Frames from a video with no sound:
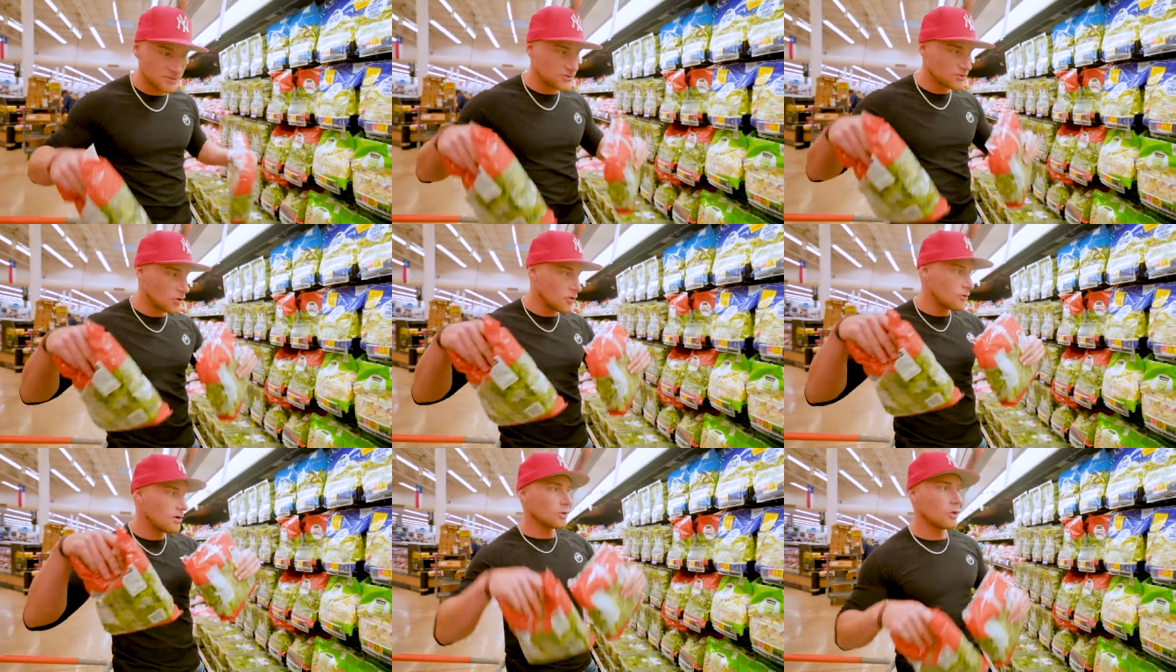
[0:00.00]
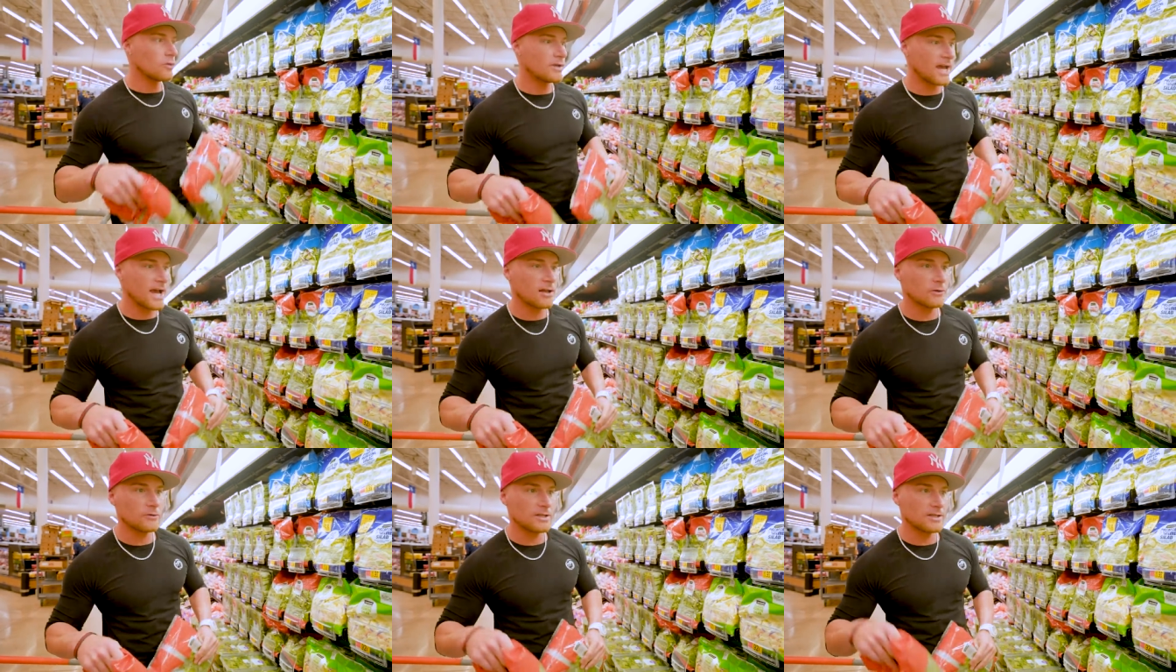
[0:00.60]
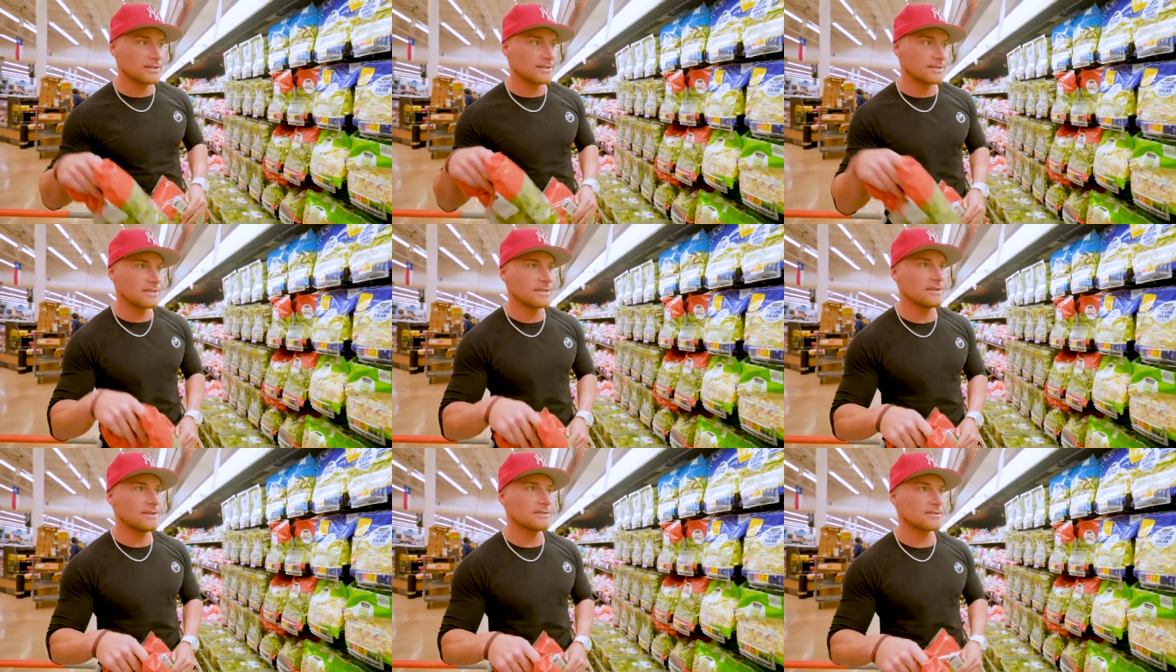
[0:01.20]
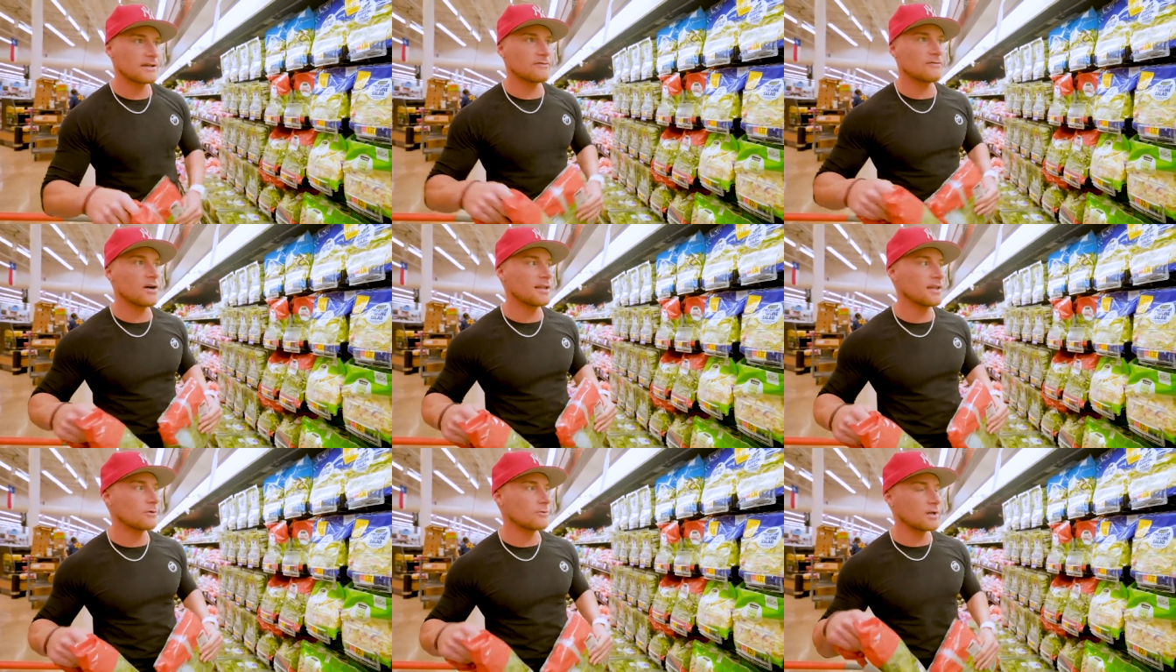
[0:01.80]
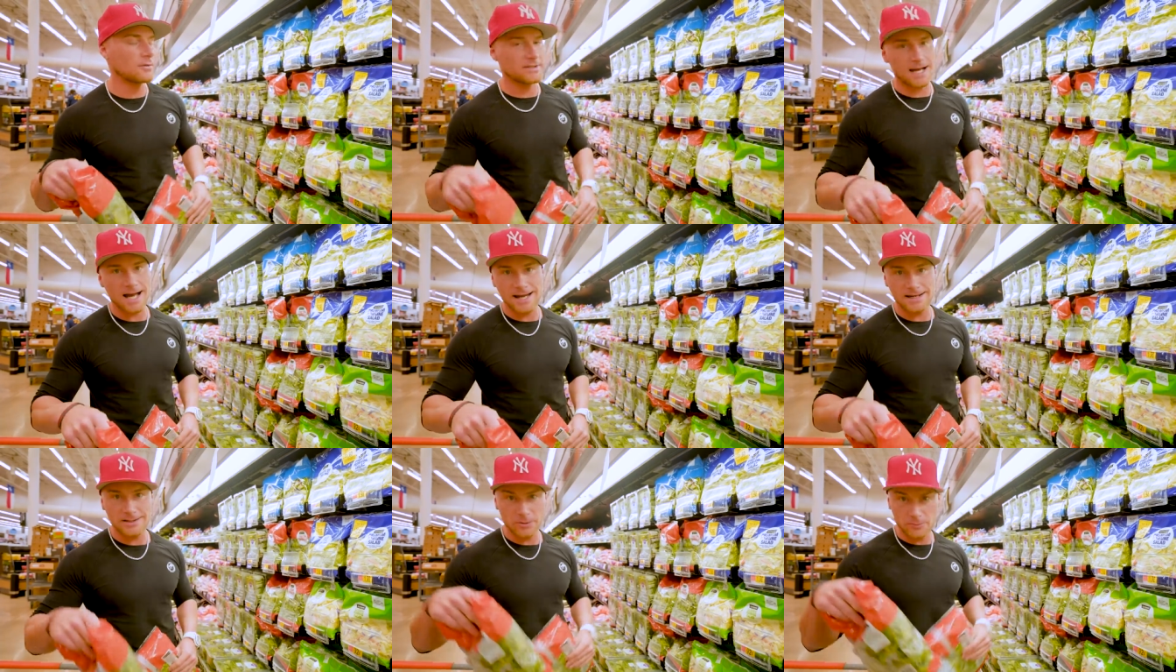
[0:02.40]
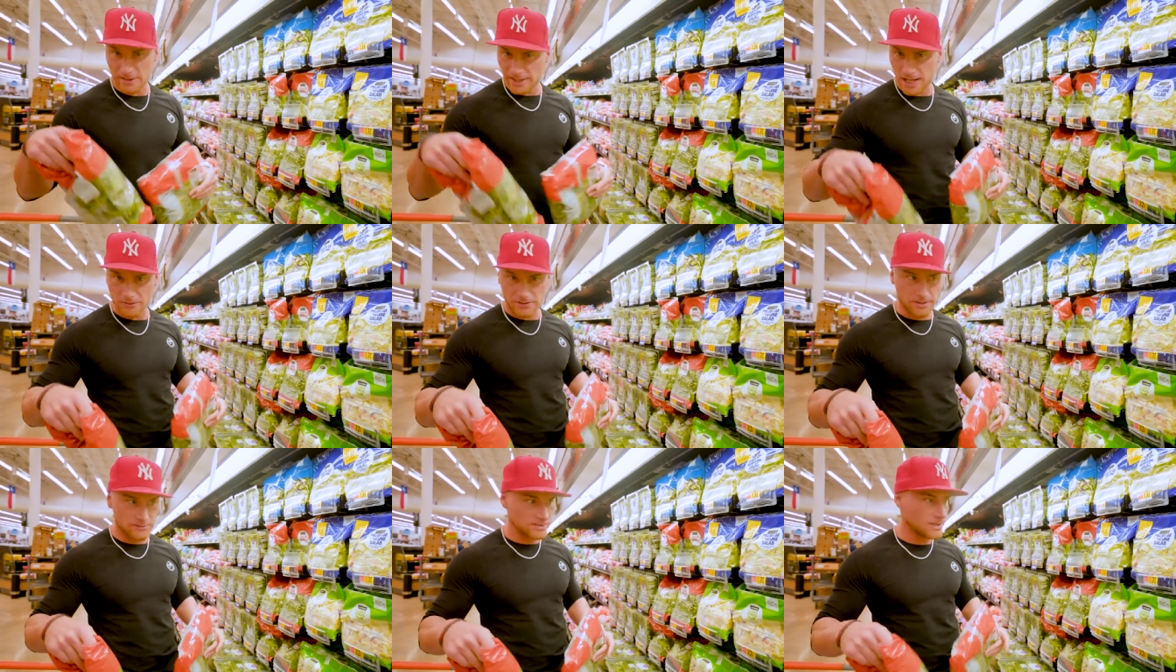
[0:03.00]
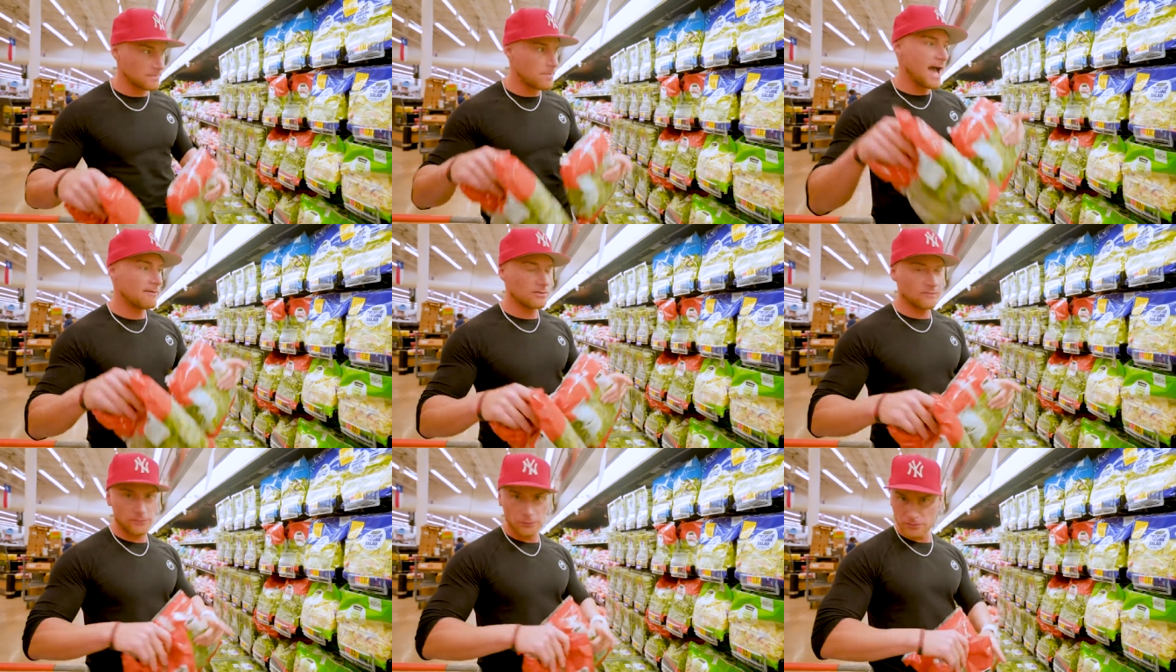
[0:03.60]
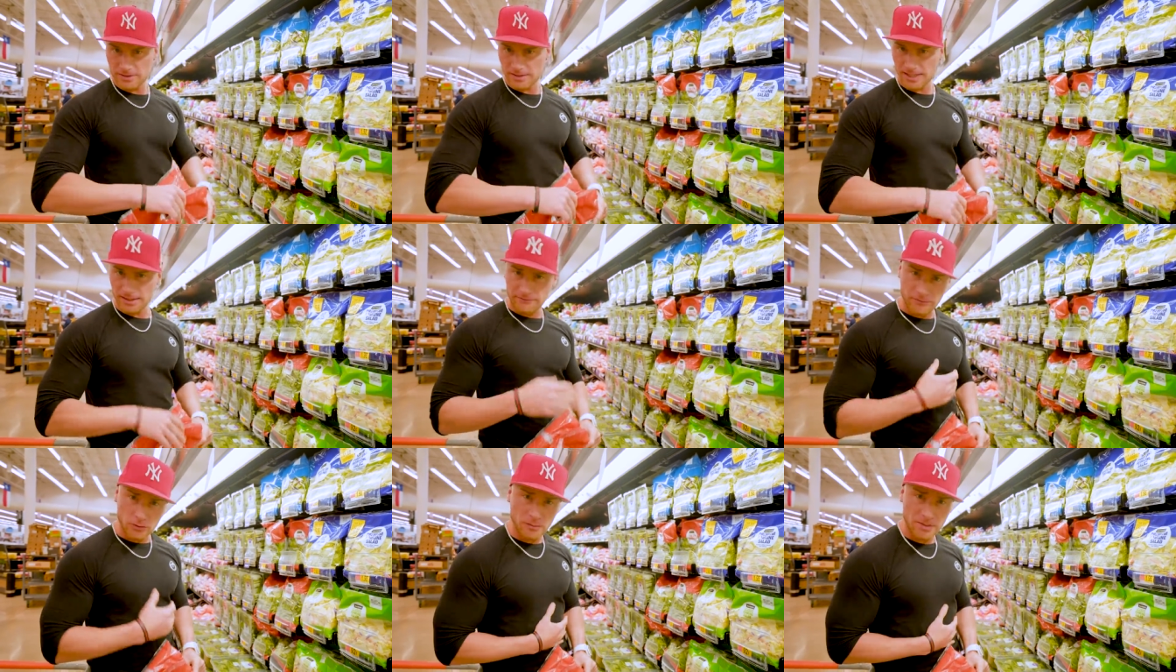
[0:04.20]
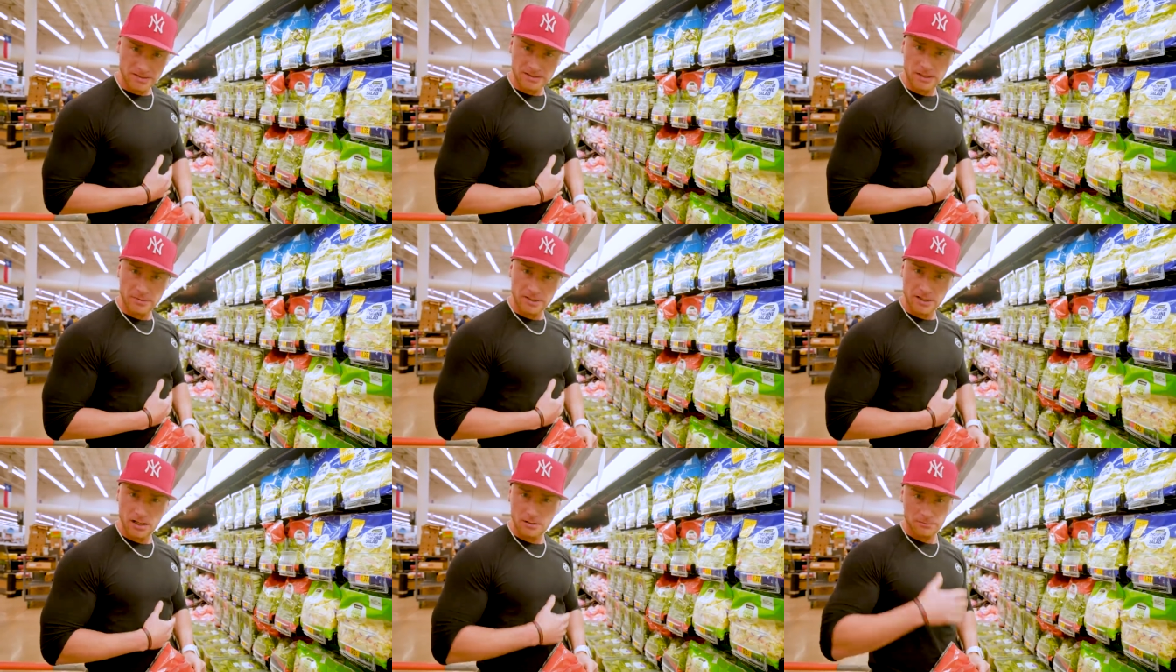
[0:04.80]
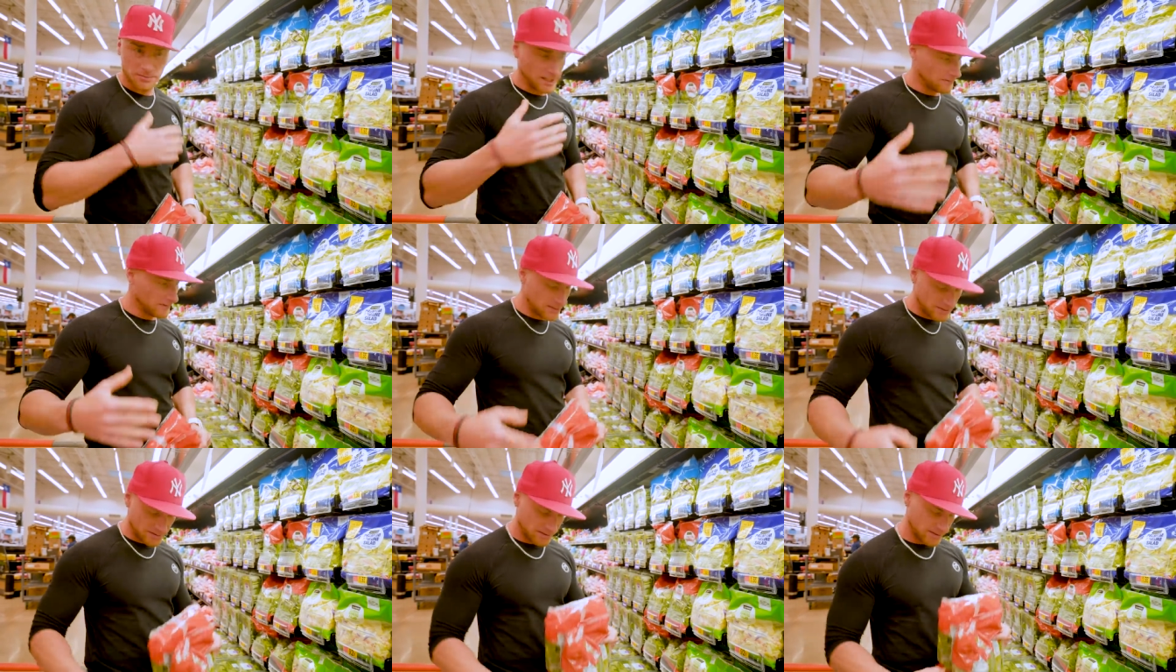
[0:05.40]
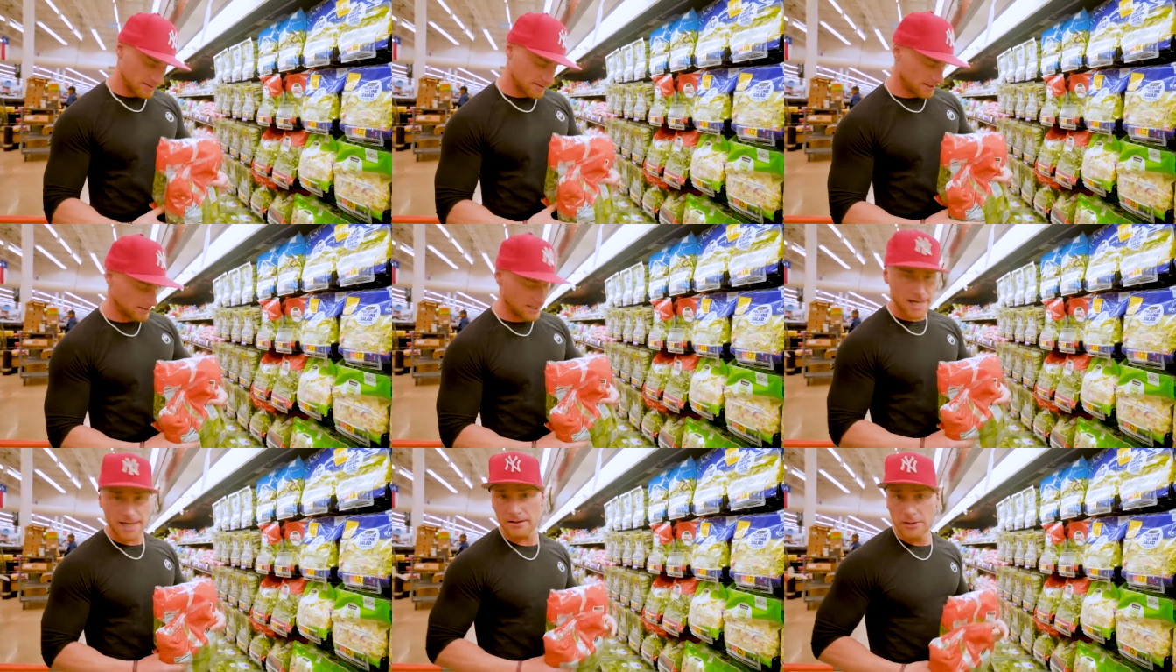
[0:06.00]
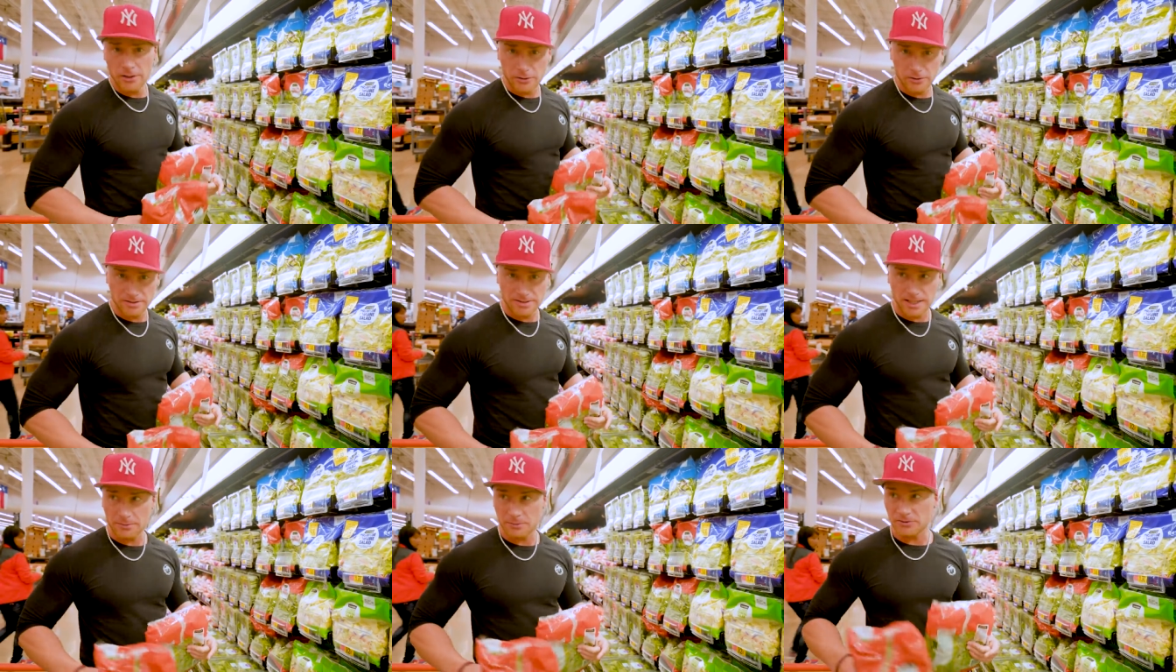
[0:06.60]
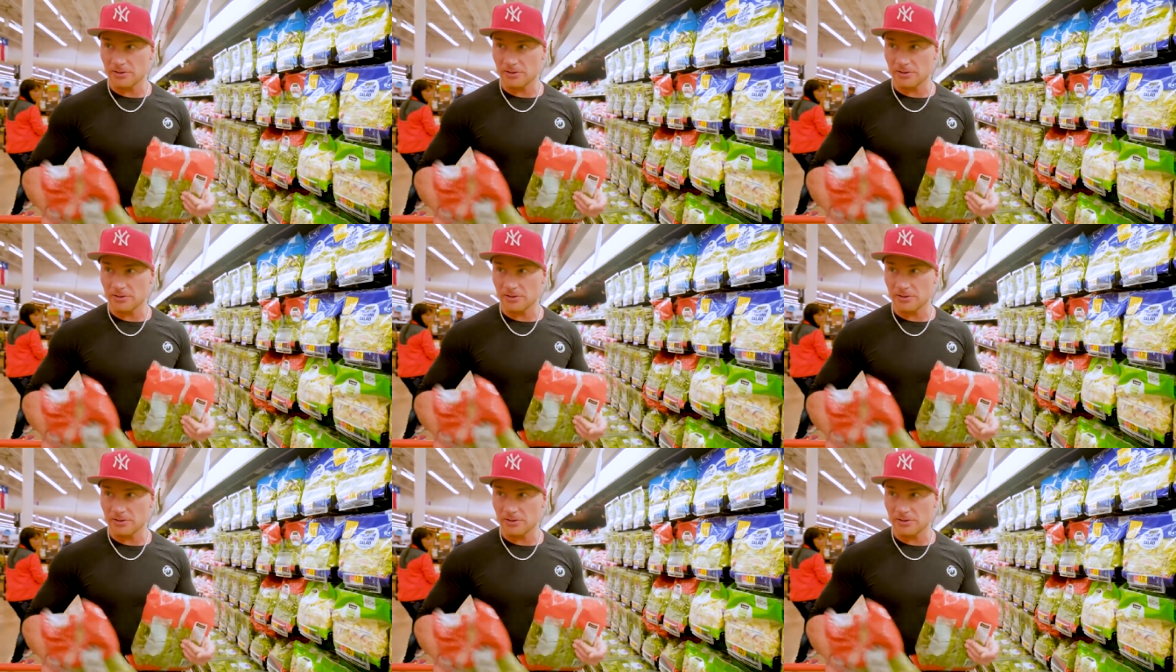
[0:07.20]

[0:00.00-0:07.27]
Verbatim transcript: So low calorie, and the key is I find like when I'm dieting, I'm in a calorie deficit, having foods that like fill my stomach up, like veggies and things like that, are a staple.